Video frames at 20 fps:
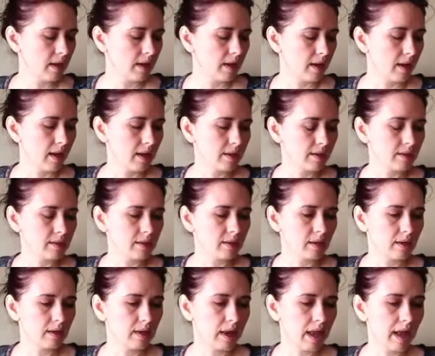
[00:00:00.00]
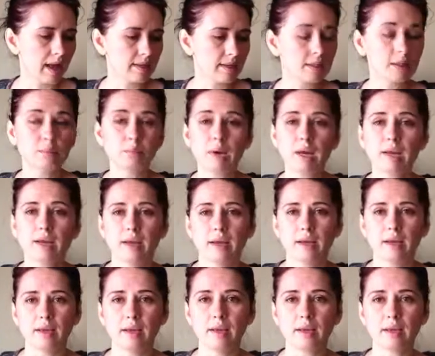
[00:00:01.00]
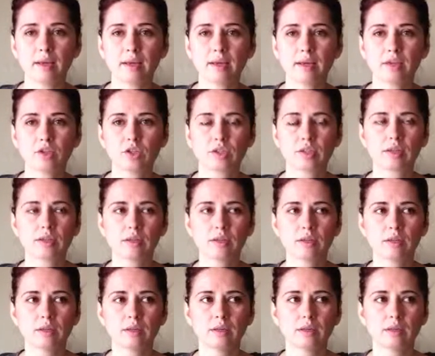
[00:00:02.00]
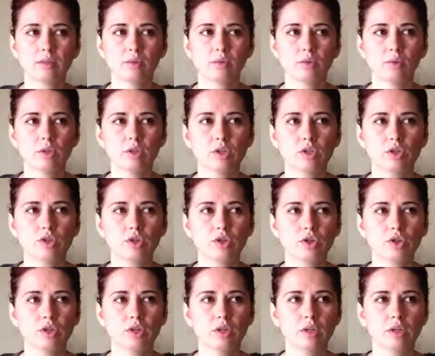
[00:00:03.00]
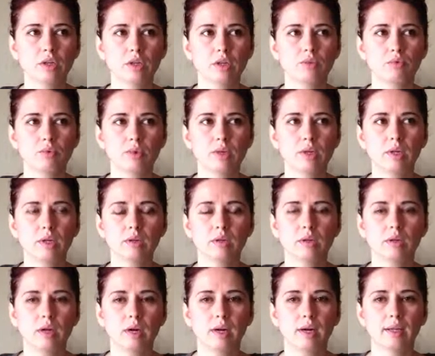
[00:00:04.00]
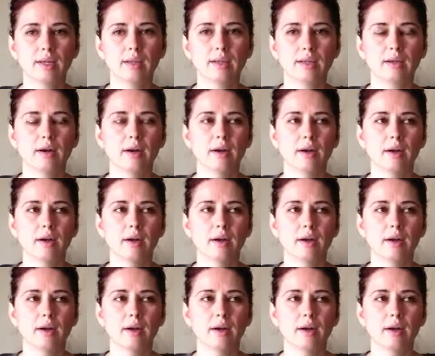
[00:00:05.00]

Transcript: And last Monday, just kind of researching and reading a lot,